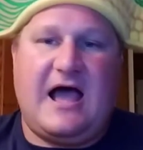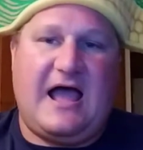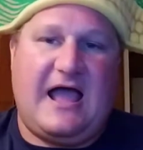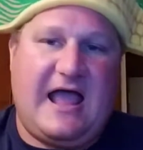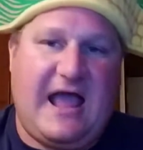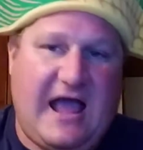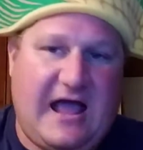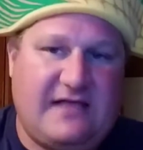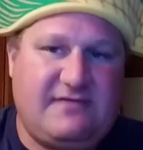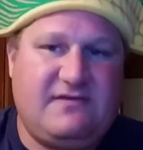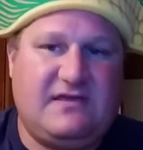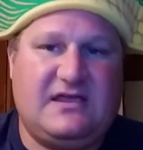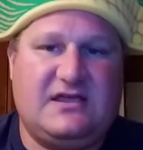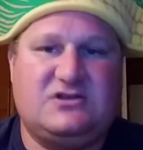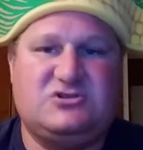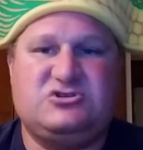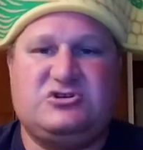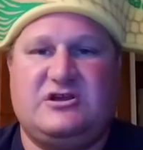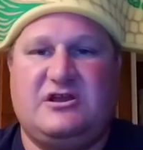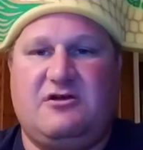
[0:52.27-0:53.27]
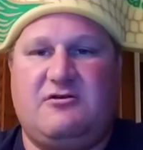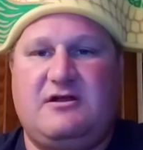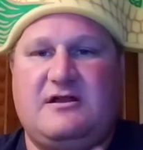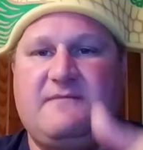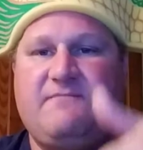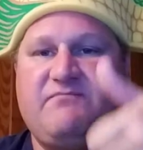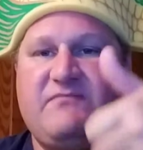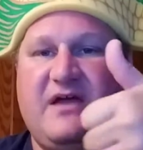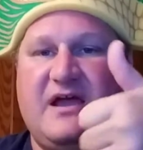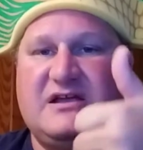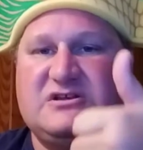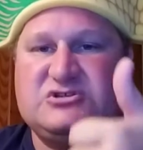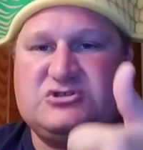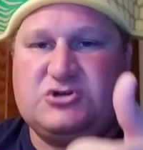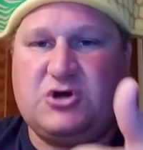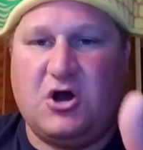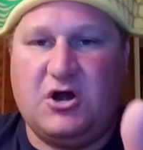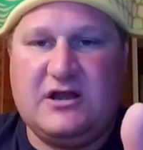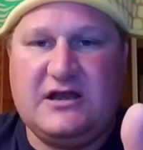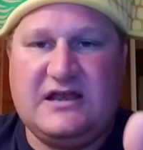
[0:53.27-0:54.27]
I had the engineering, I
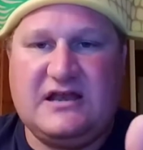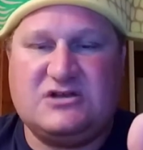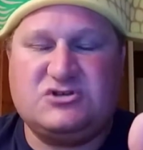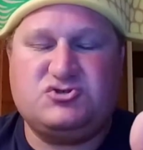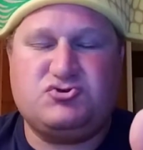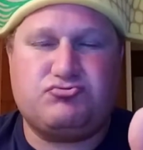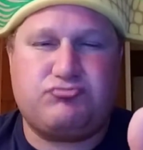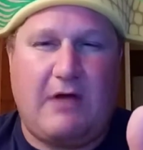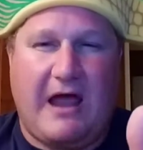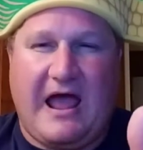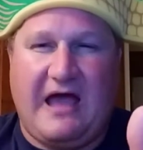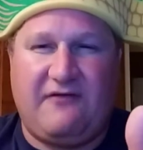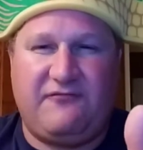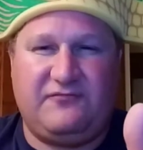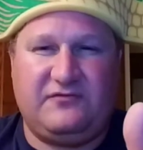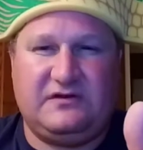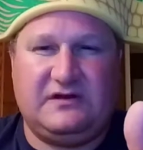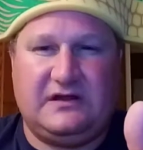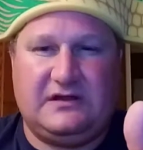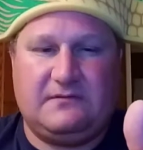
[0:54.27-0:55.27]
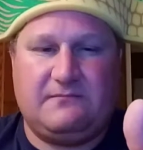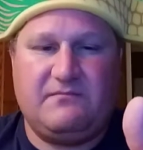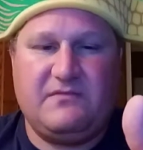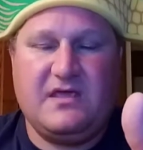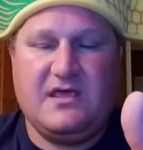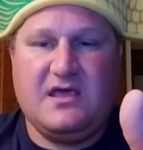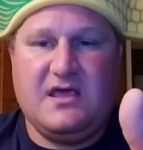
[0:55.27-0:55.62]
started in drafting,